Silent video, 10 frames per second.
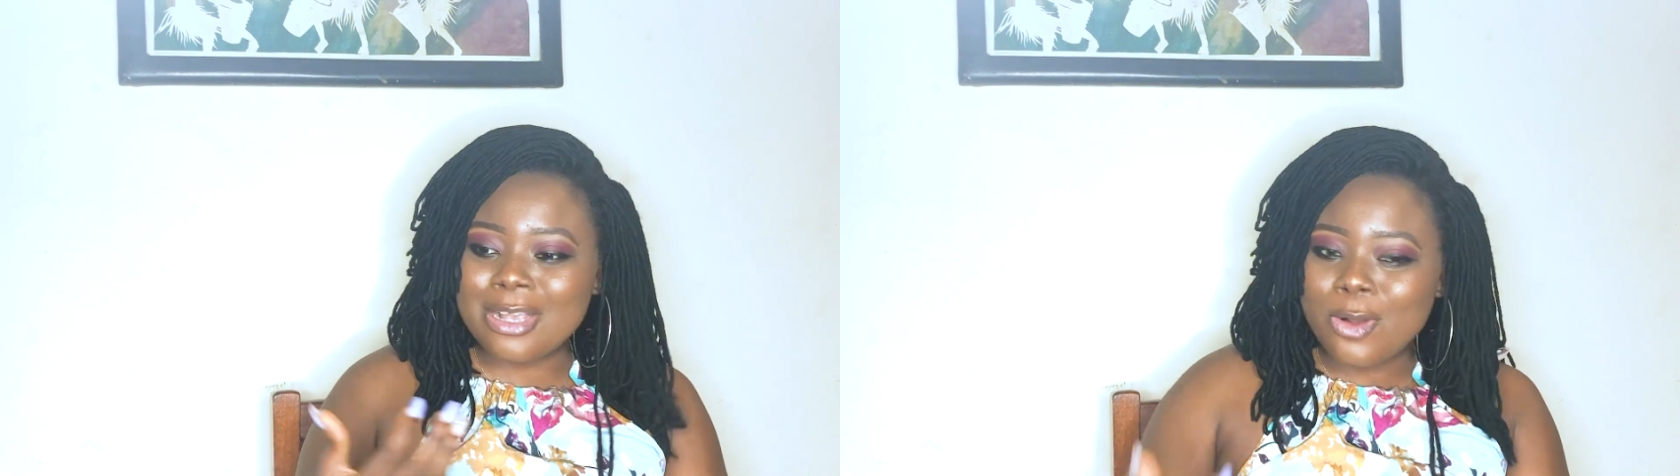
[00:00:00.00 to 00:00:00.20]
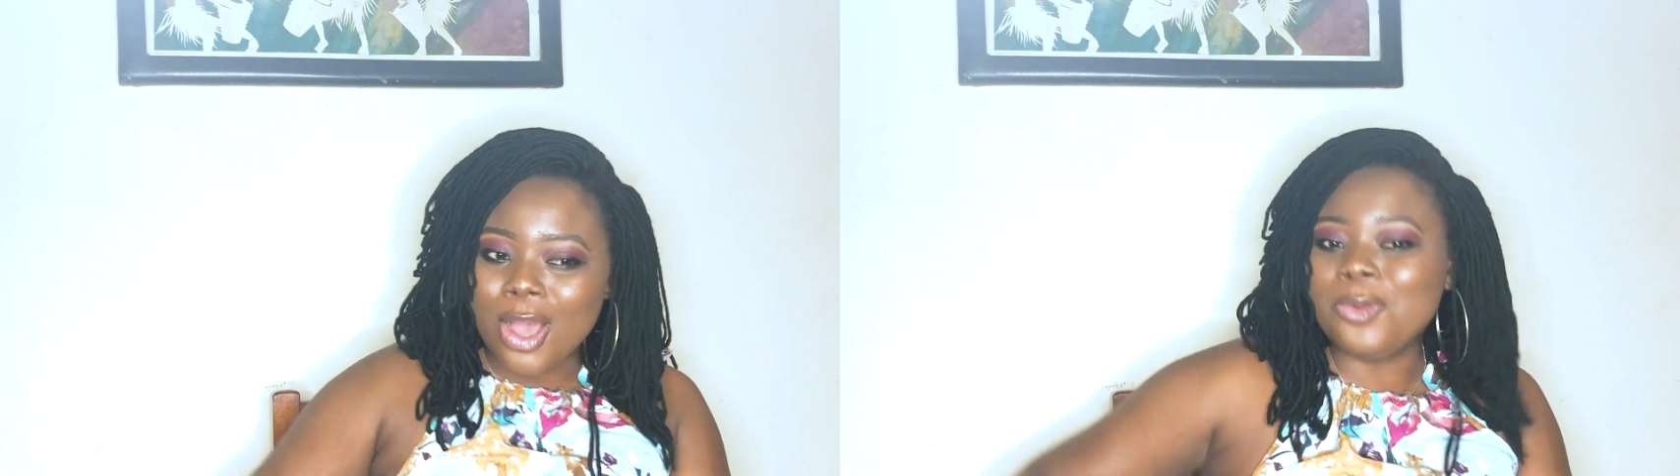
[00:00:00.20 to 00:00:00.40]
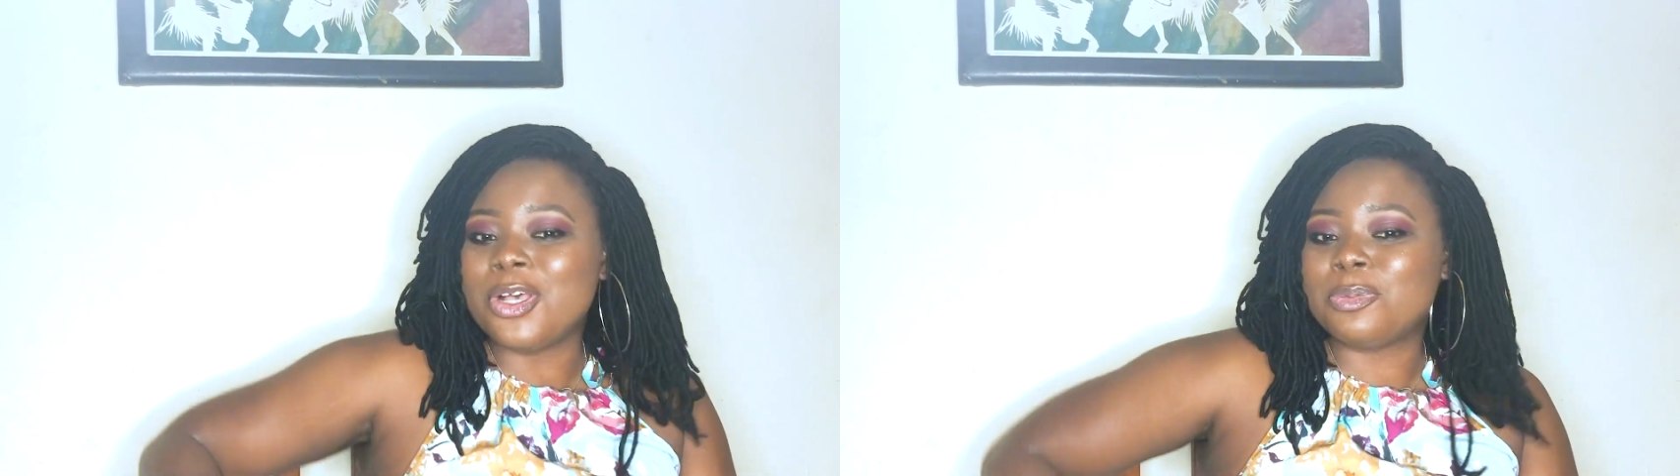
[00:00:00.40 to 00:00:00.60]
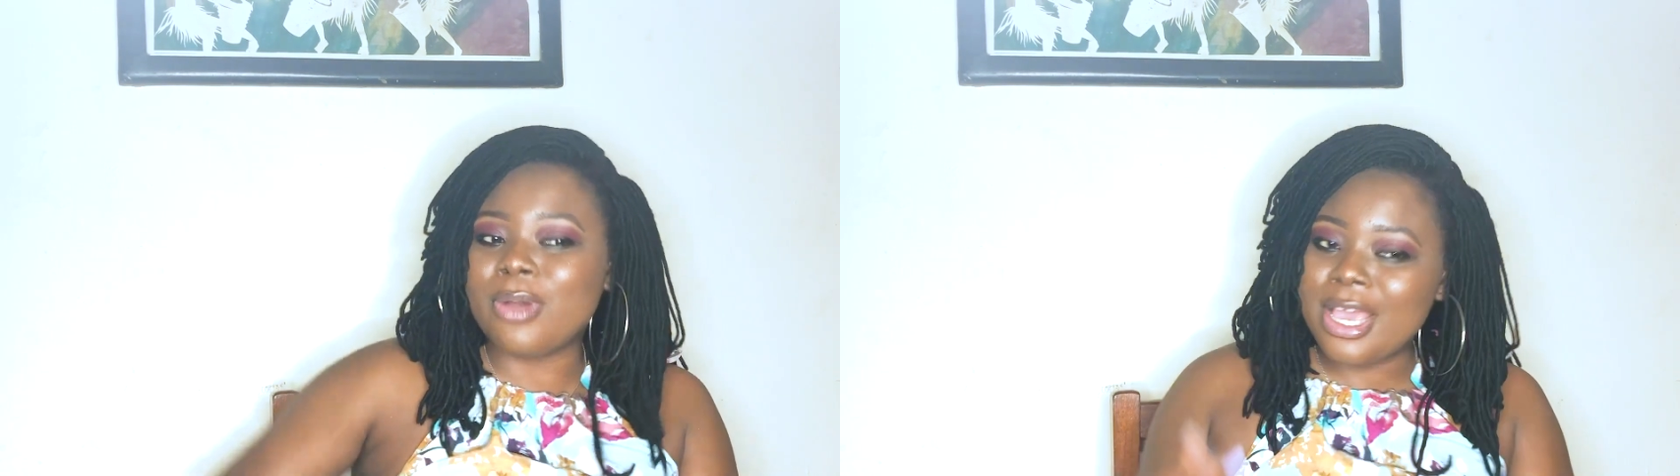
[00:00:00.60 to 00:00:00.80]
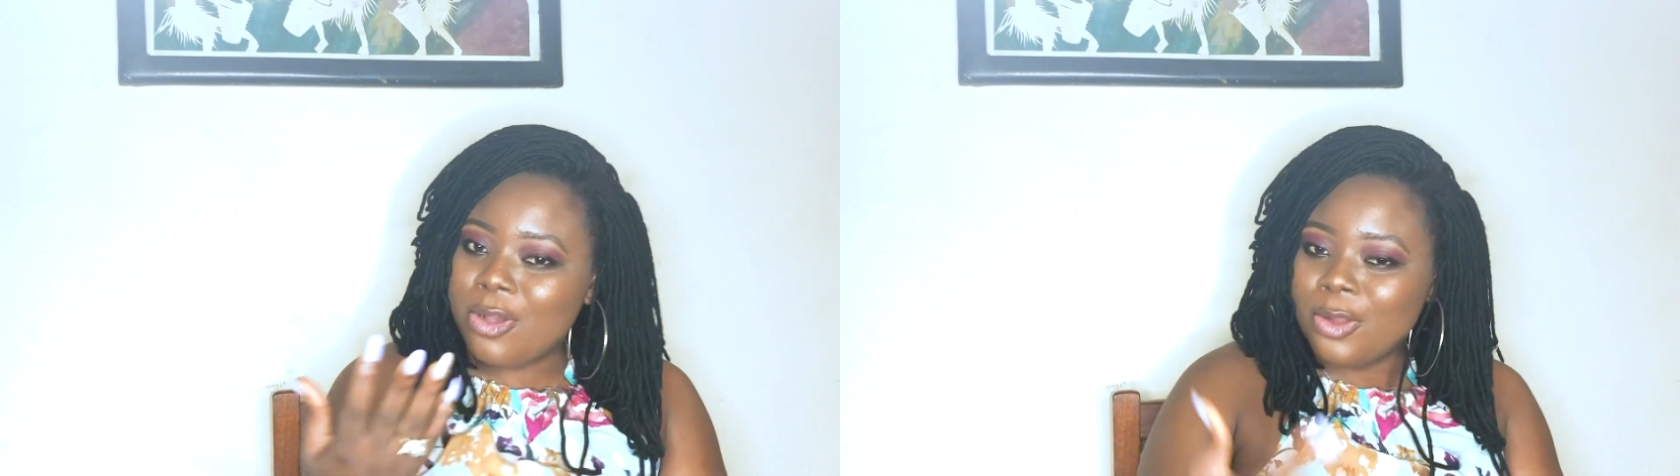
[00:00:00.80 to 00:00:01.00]
a gun
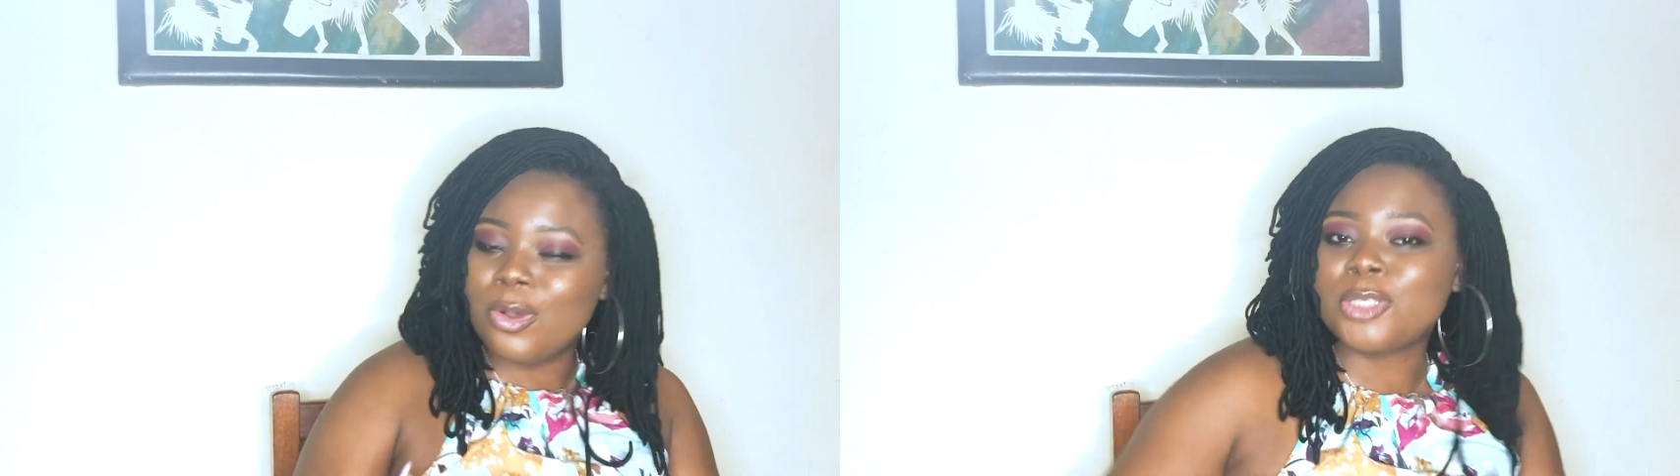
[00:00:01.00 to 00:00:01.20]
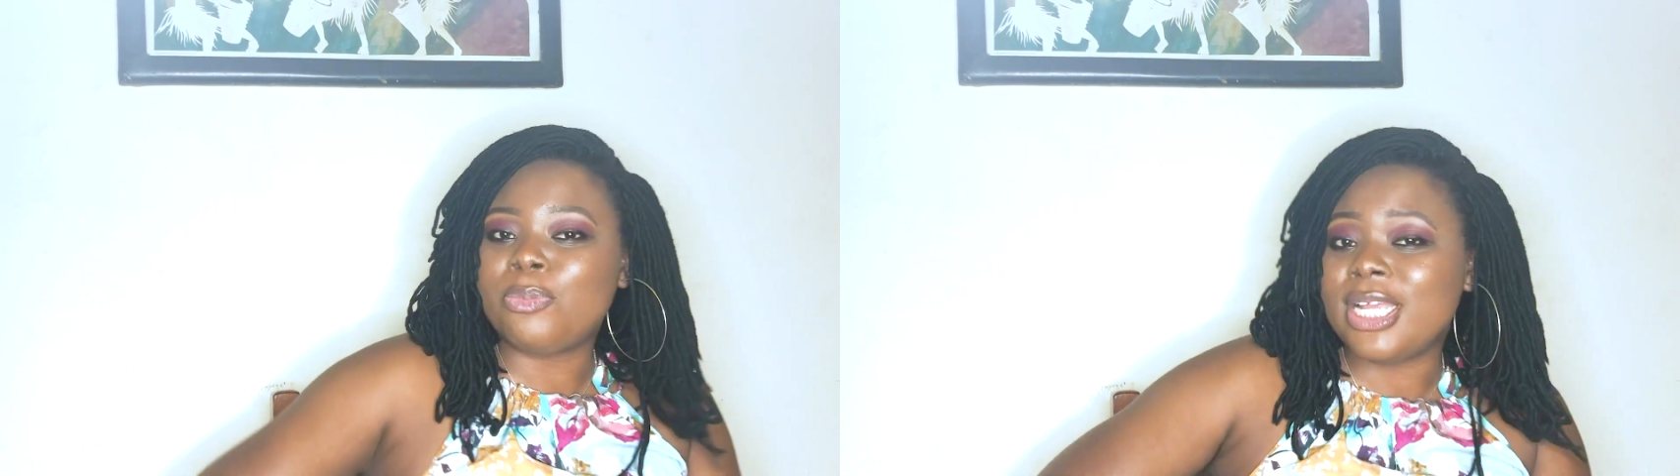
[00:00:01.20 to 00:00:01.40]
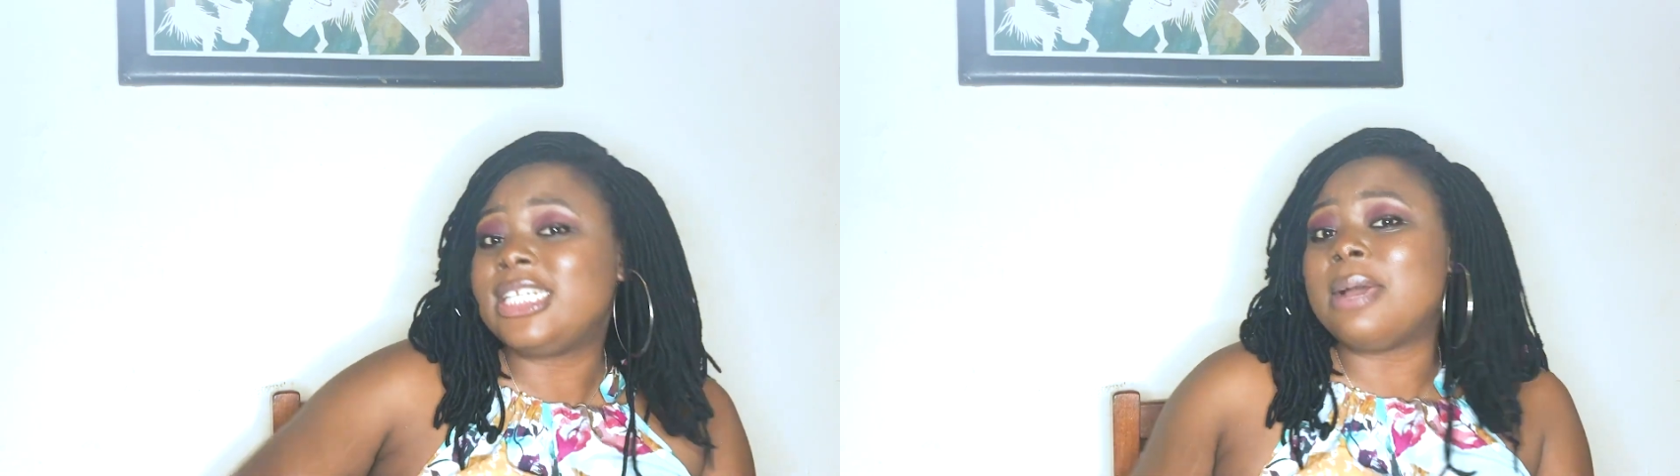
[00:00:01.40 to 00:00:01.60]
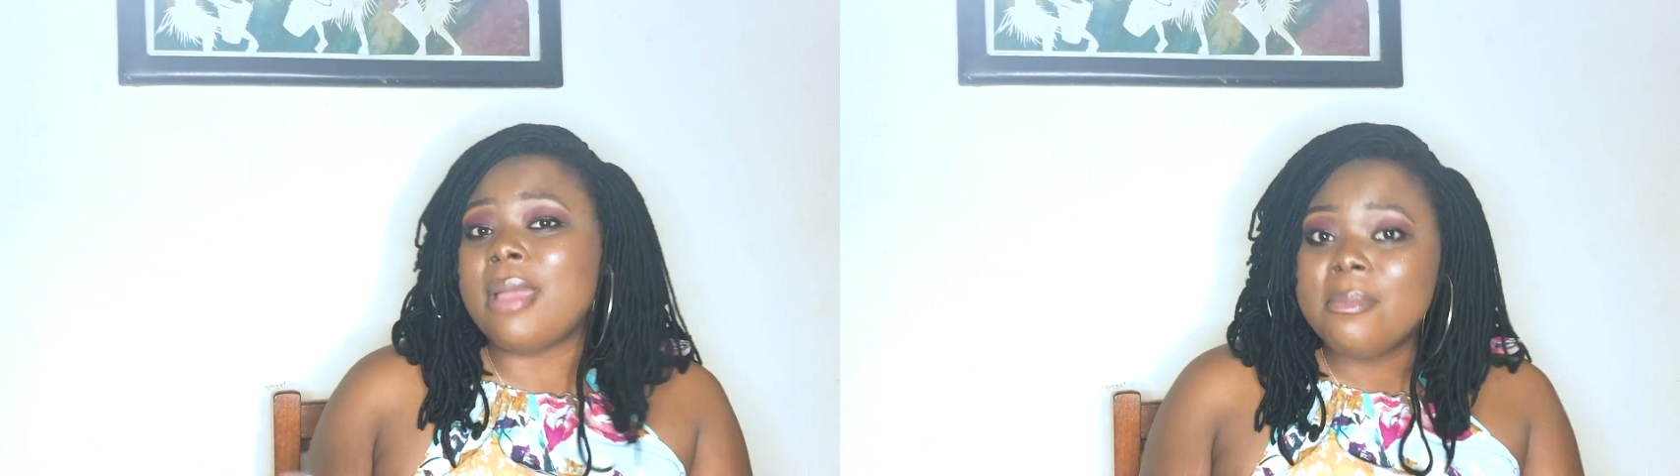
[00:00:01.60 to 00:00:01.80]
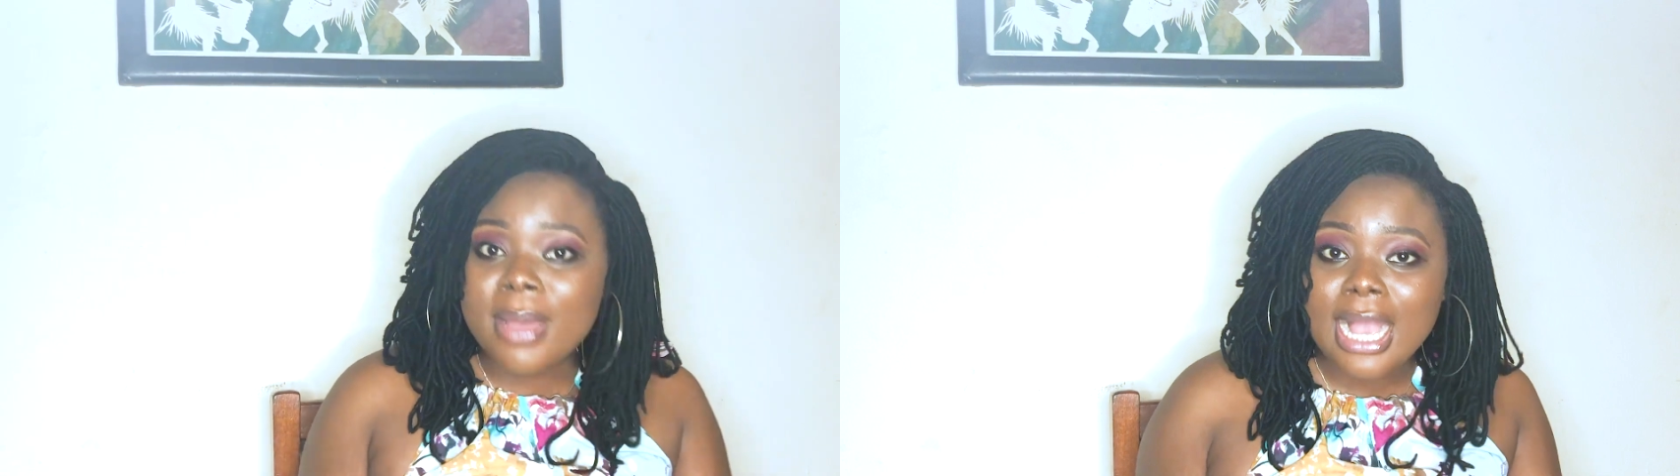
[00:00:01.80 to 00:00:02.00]
was pointing at
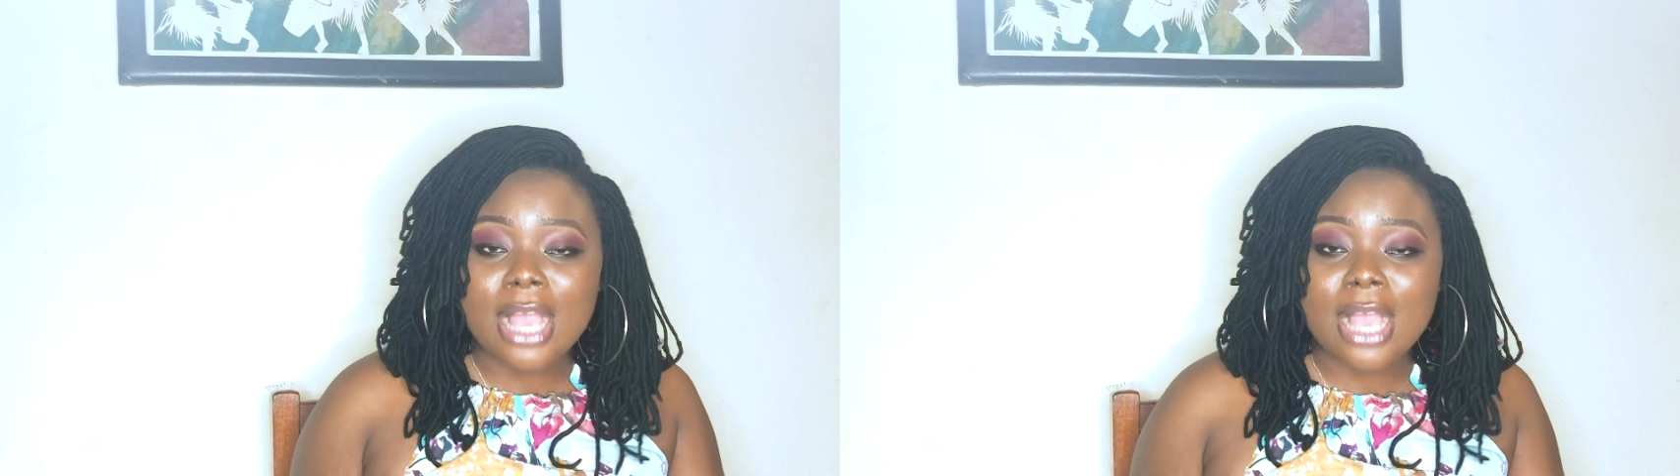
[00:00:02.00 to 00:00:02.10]
my back.